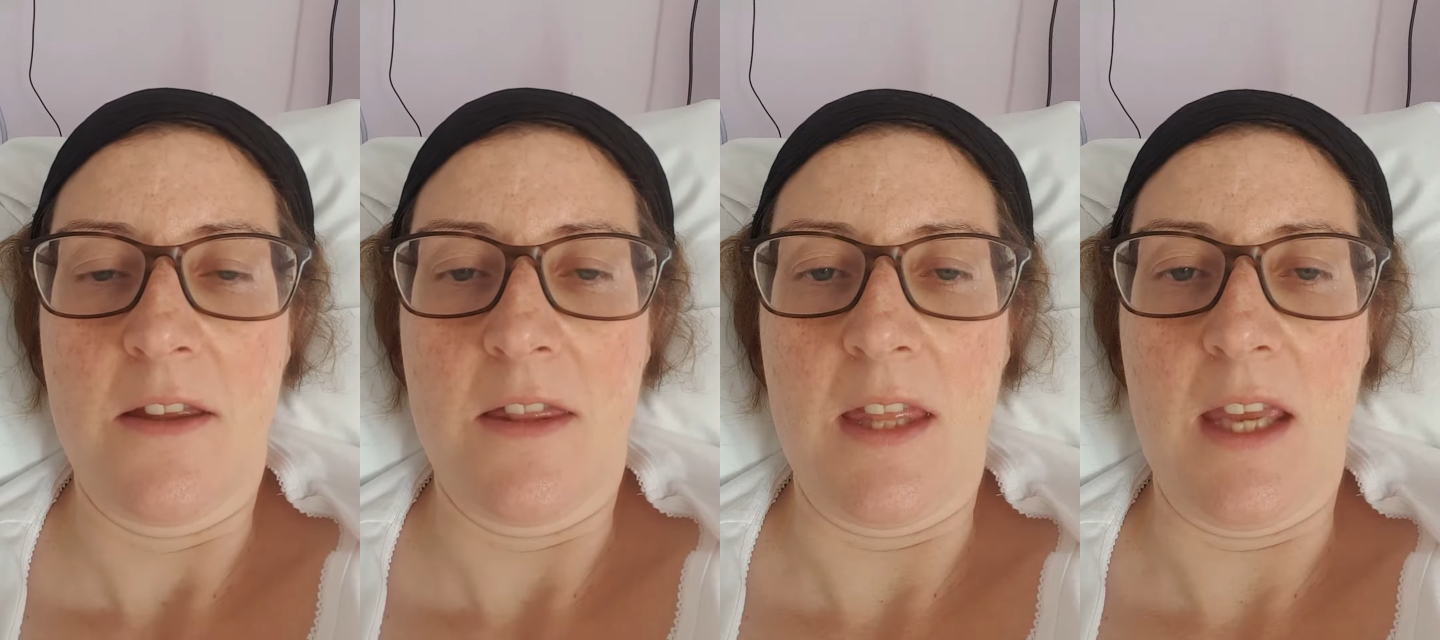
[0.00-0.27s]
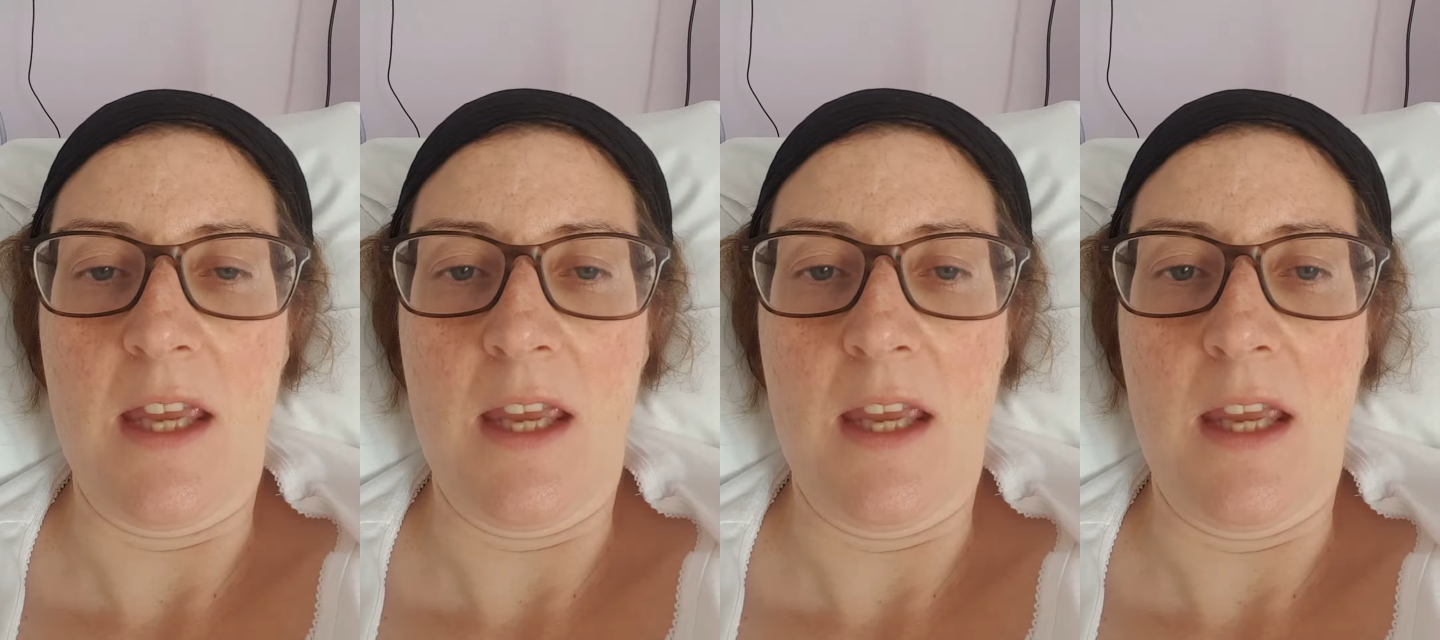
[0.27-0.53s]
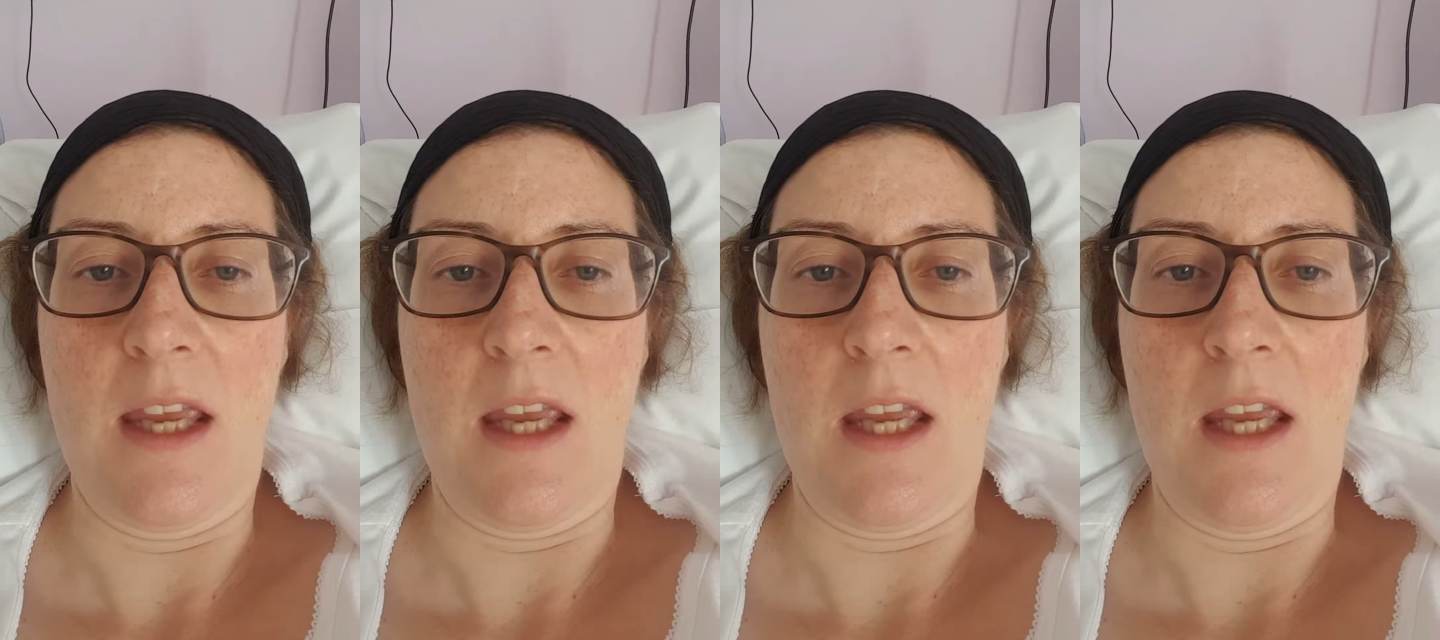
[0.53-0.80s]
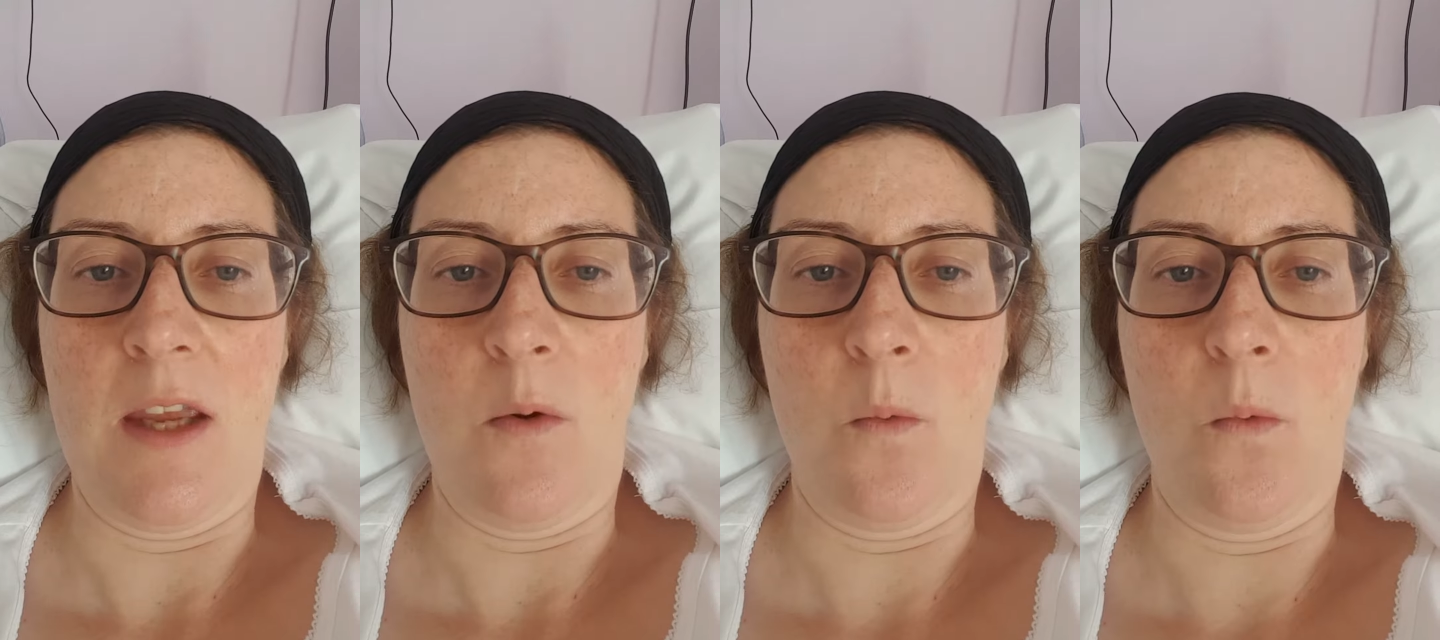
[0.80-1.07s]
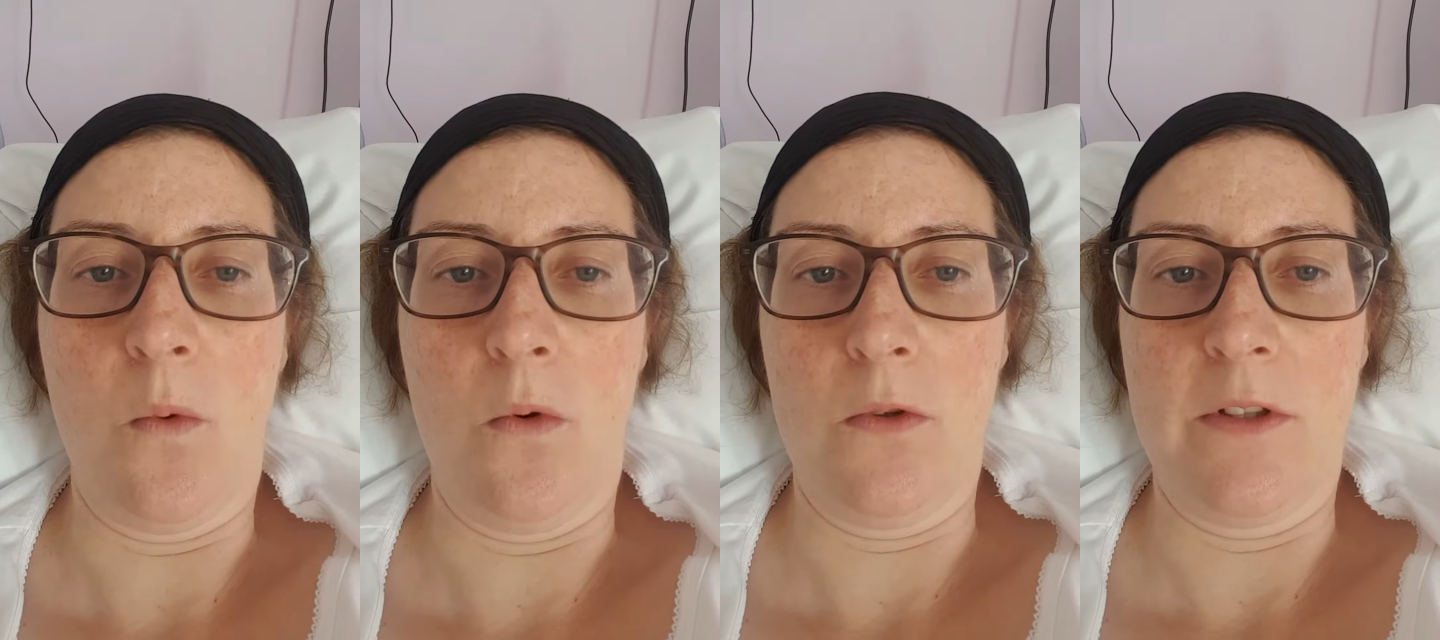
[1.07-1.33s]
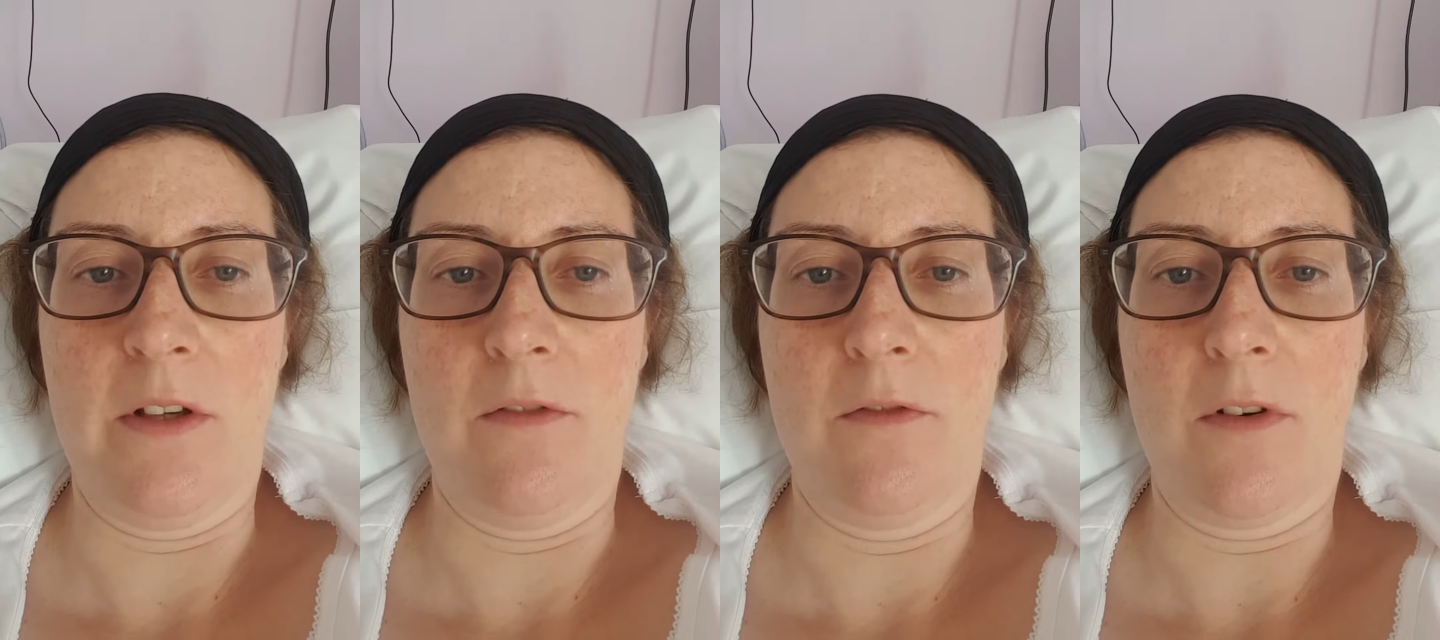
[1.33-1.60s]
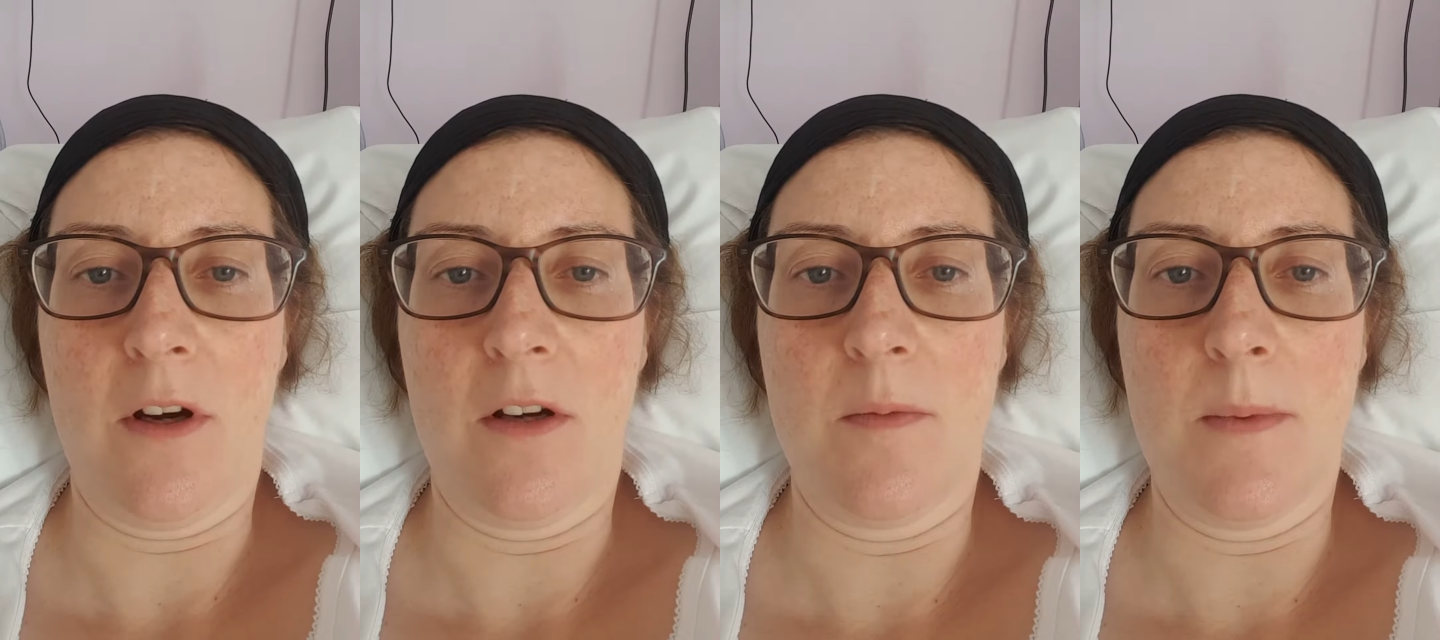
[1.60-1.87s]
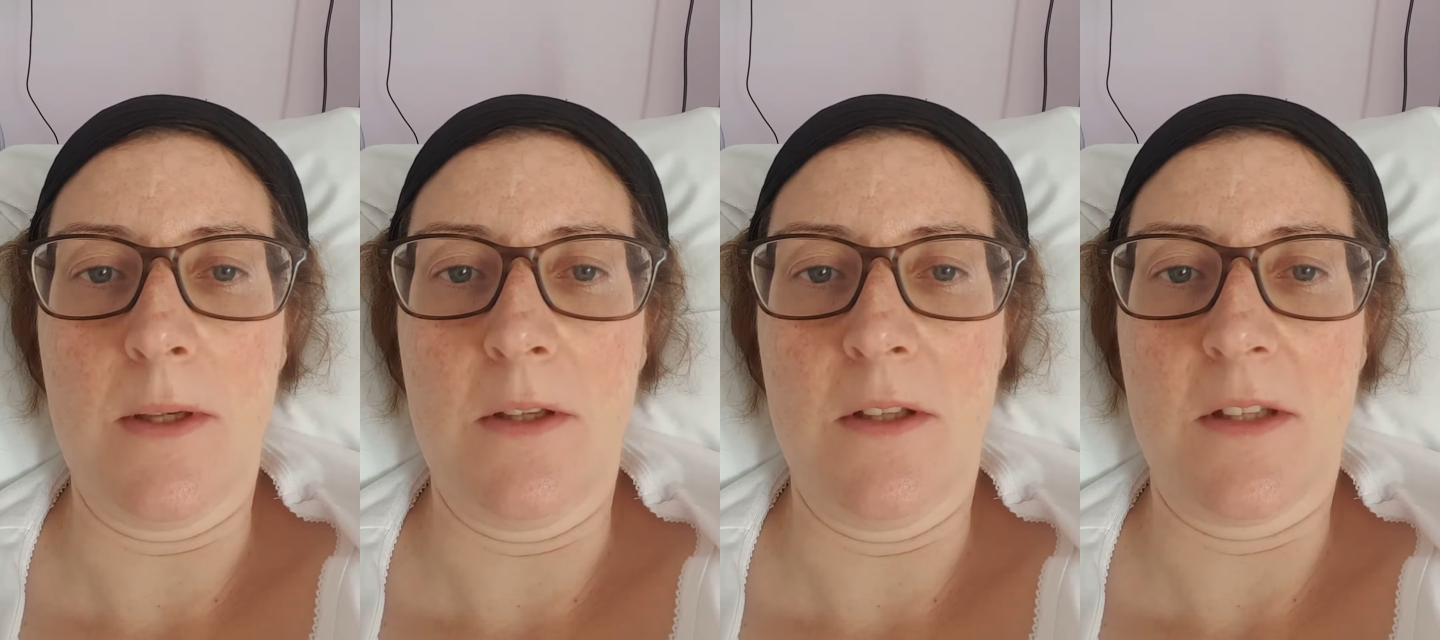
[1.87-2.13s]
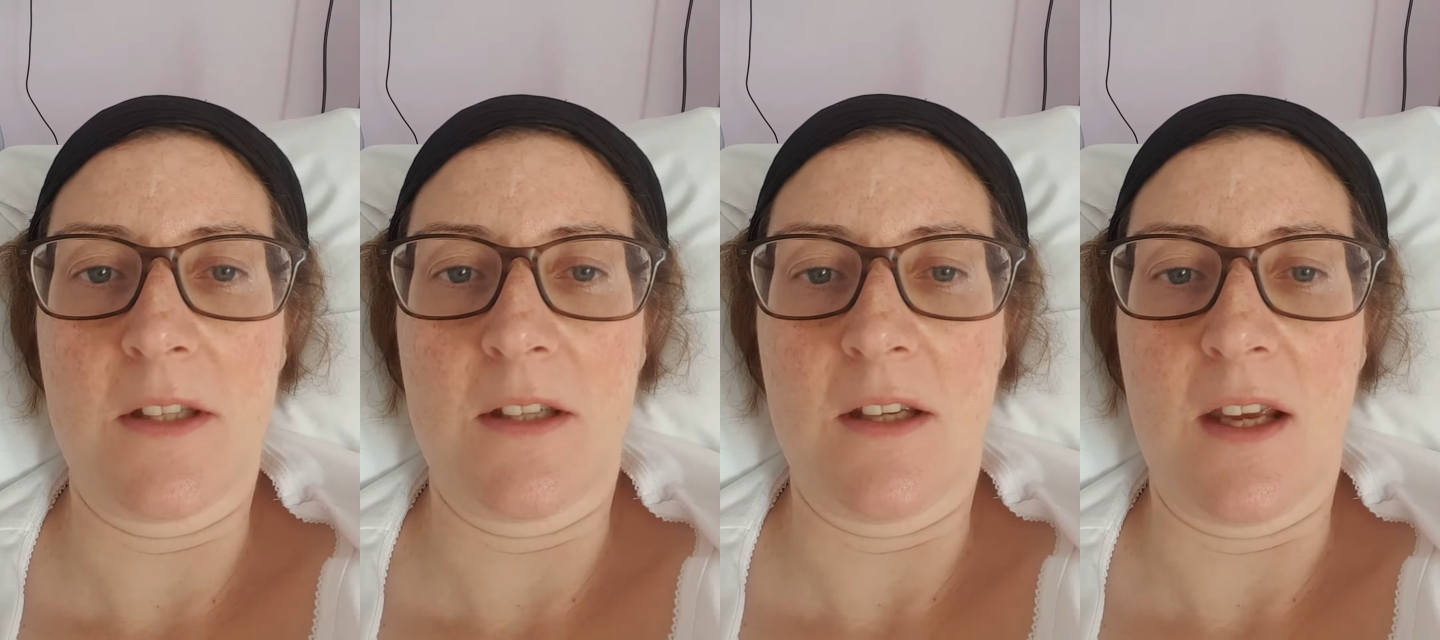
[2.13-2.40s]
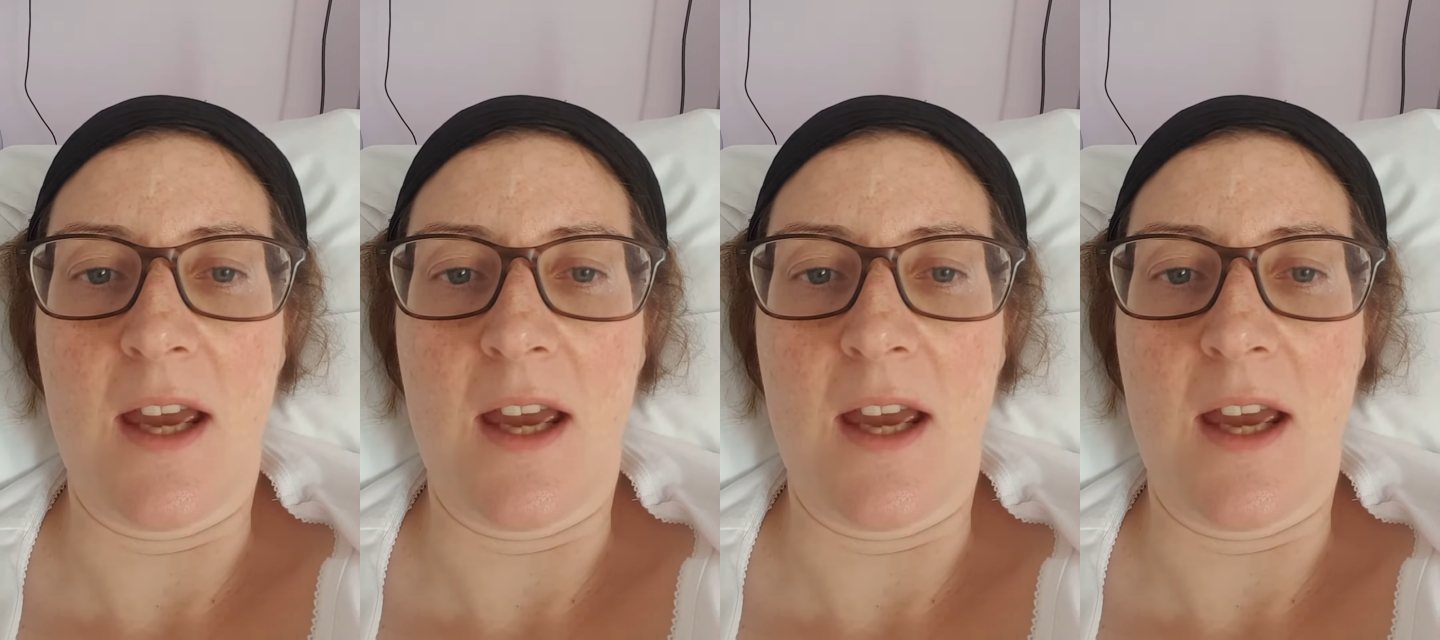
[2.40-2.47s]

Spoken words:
the ward environment